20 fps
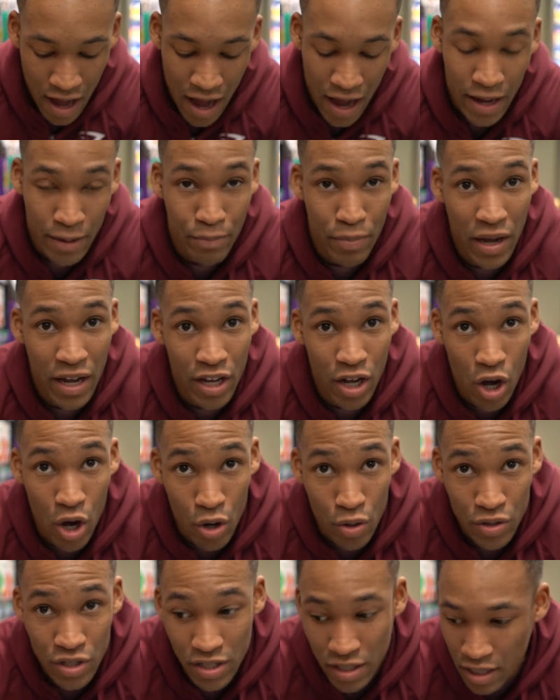I buy
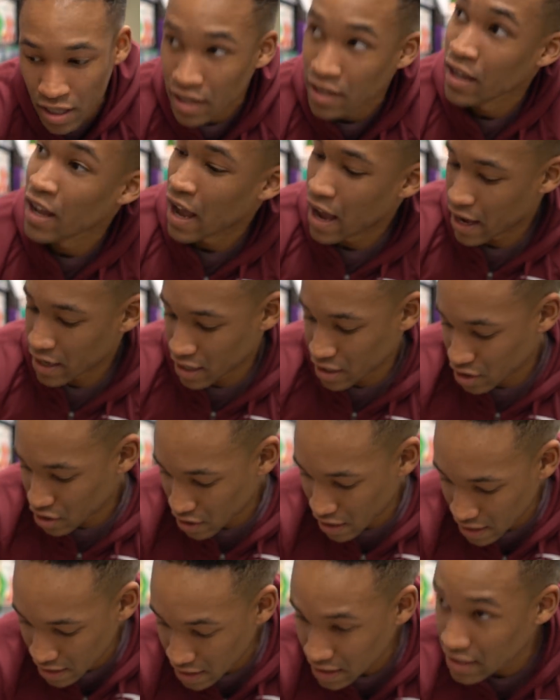oats, and as you
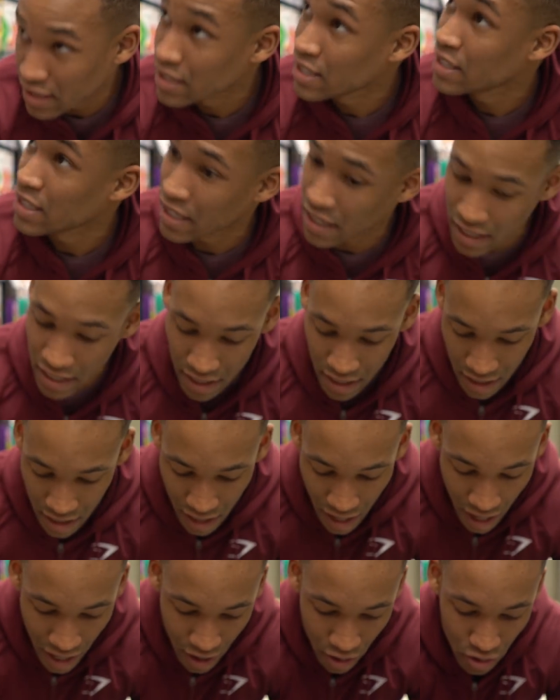guys can see
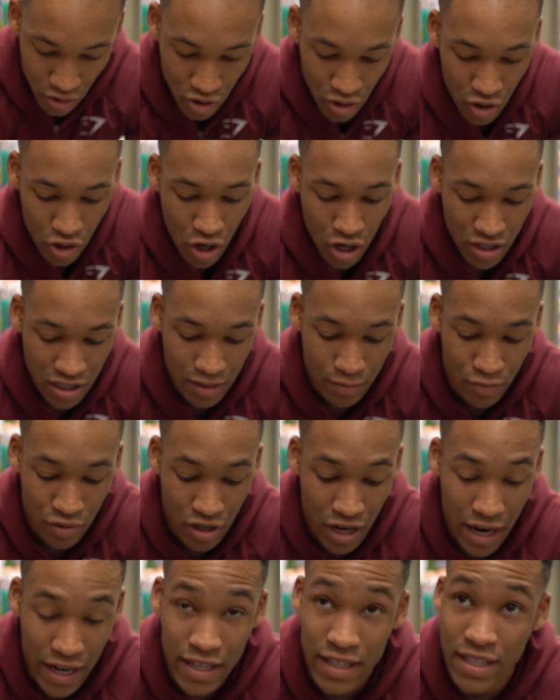I also got some
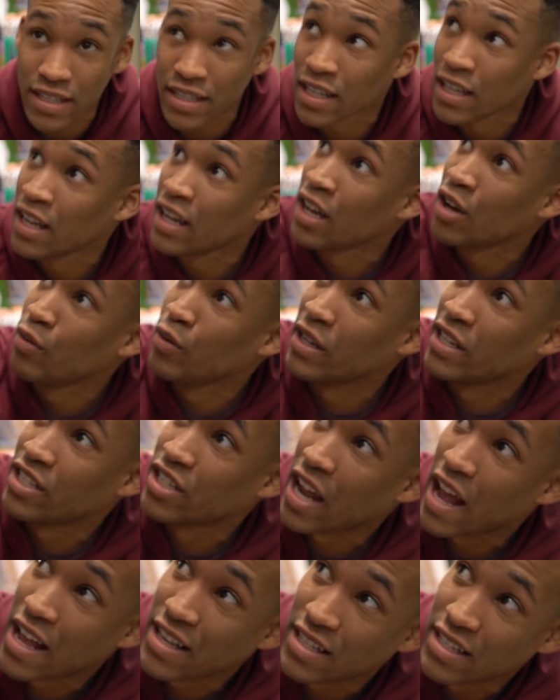rice which
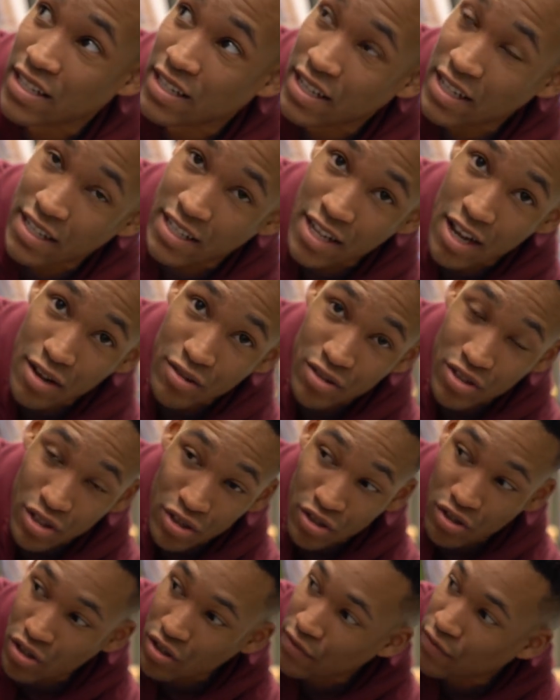has a discount so
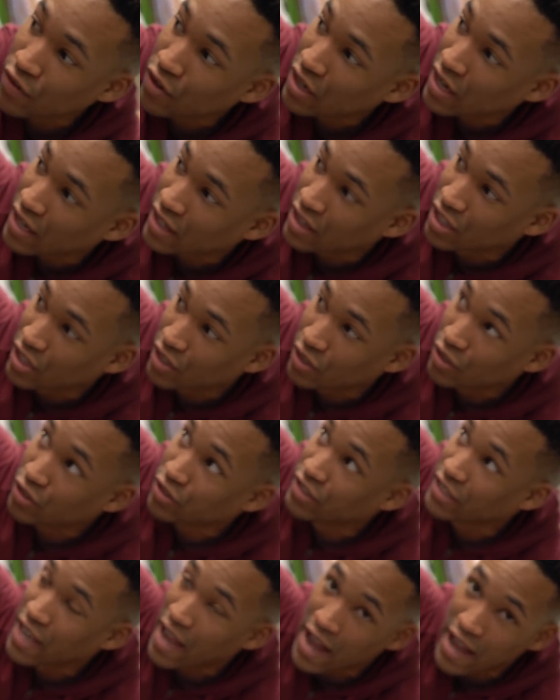you look for like little
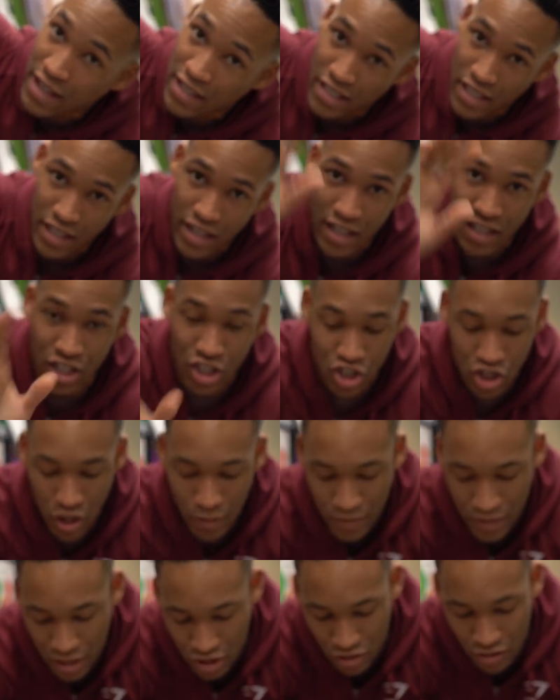tags at any
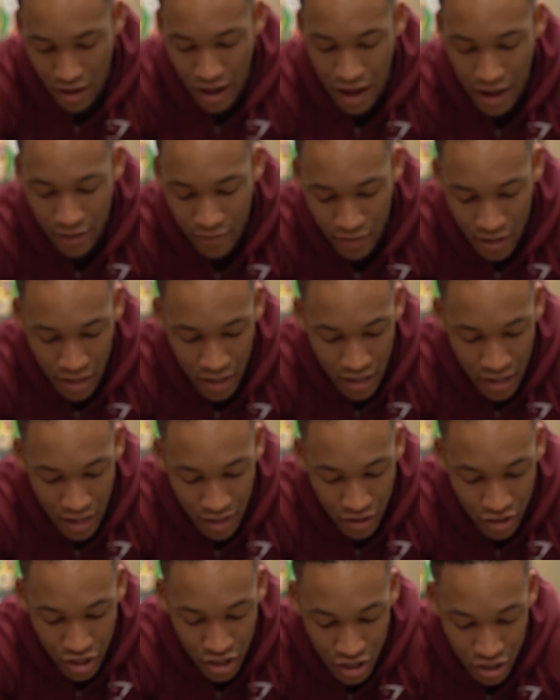shops that you have
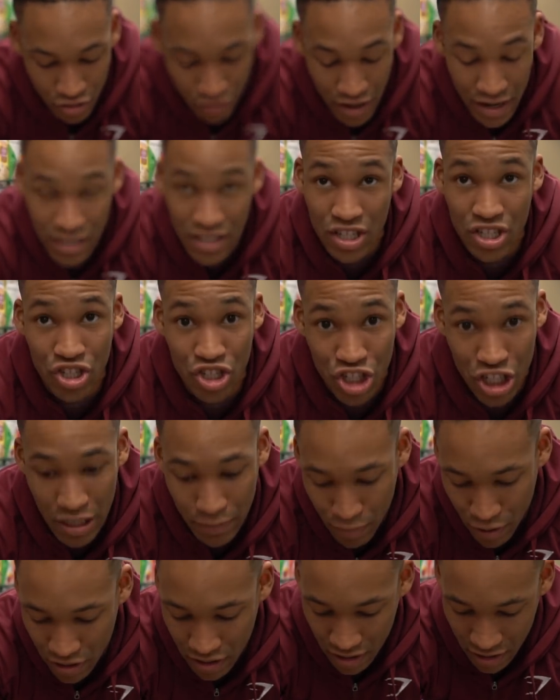and this rice is
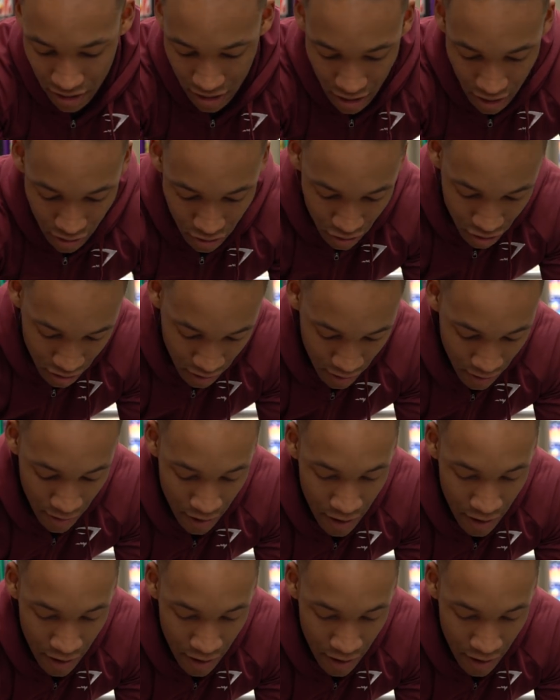cheaper than the others